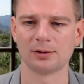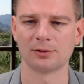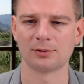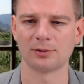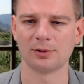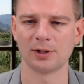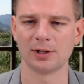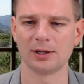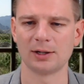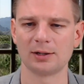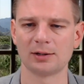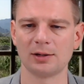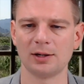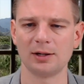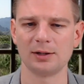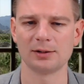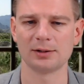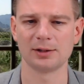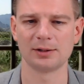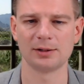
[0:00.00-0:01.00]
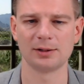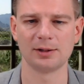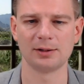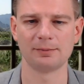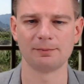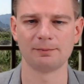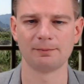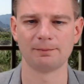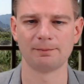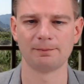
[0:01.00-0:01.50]
Create a client ID.
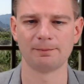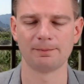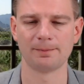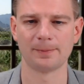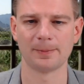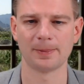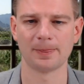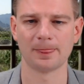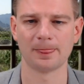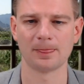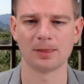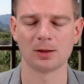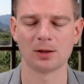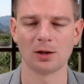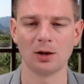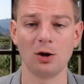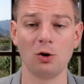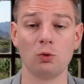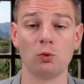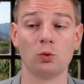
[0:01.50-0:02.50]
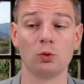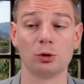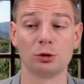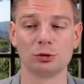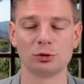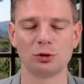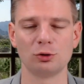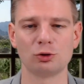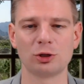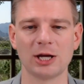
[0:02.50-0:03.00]
Oh,
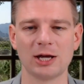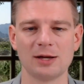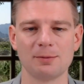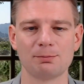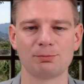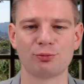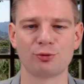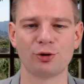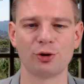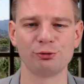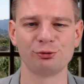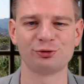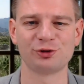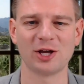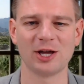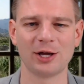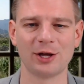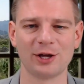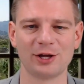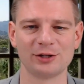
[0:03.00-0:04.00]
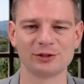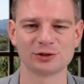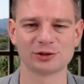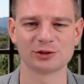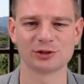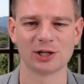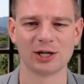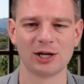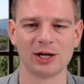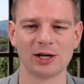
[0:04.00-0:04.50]
okay,
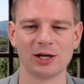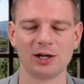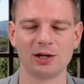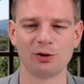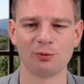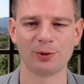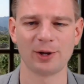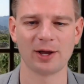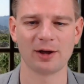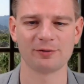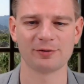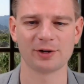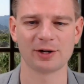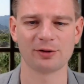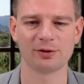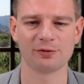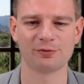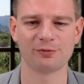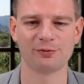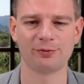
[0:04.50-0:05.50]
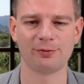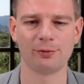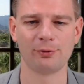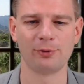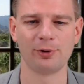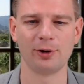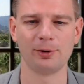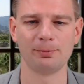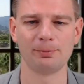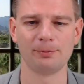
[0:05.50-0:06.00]
process. Here we have another
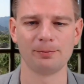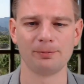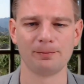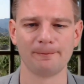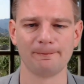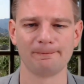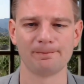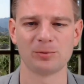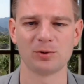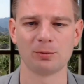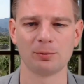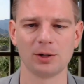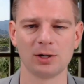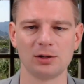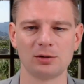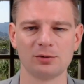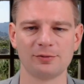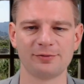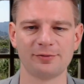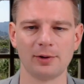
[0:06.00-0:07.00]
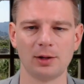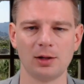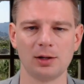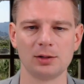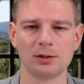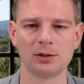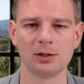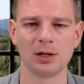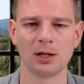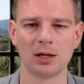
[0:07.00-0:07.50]
form that we need to fill
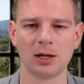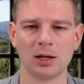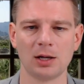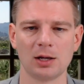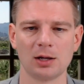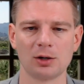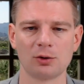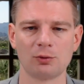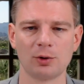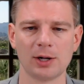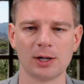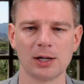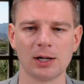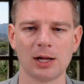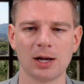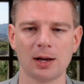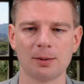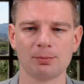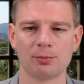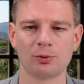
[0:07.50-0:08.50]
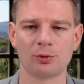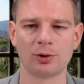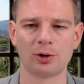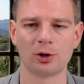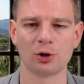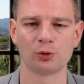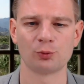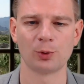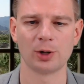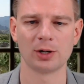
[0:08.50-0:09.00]
in. Create an app or
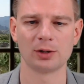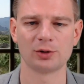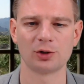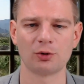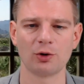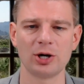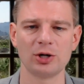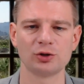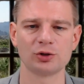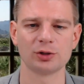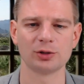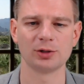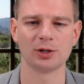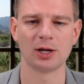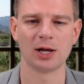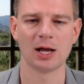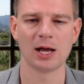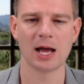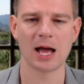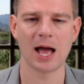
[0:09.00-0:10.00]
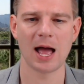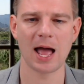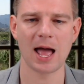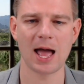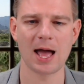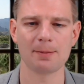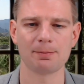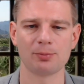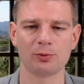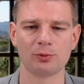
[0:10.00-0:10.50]
hardware integration.
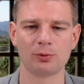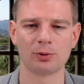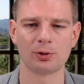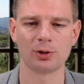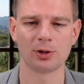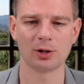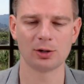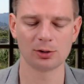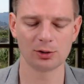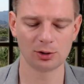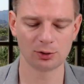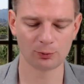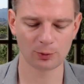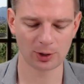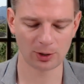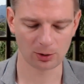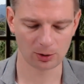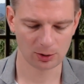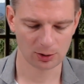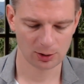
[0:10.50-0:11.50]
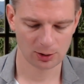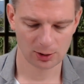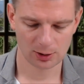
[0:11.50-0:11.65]
App or hardware.